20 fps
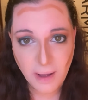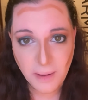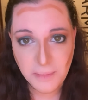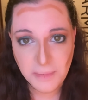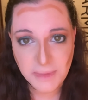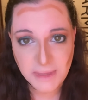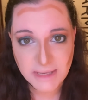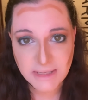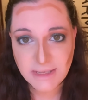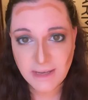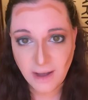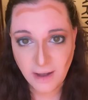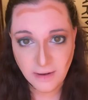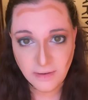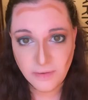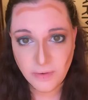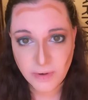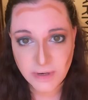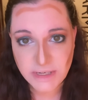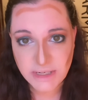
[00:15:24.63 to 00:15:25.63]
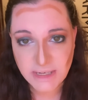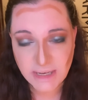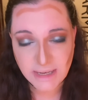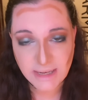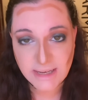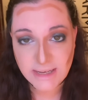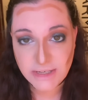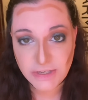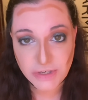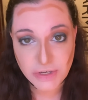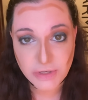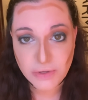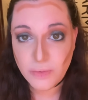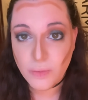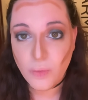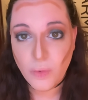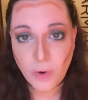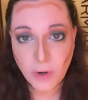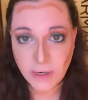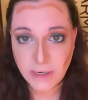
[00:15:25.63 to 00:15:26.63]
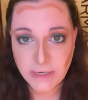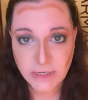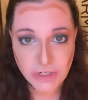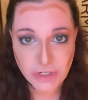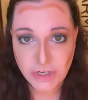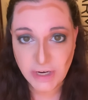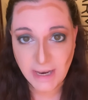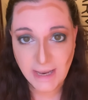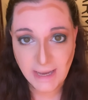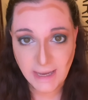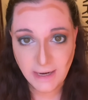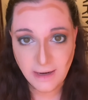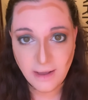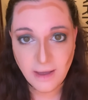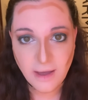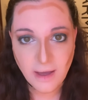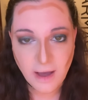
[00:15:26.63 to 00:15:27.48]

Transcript: this contour stick is just one shade.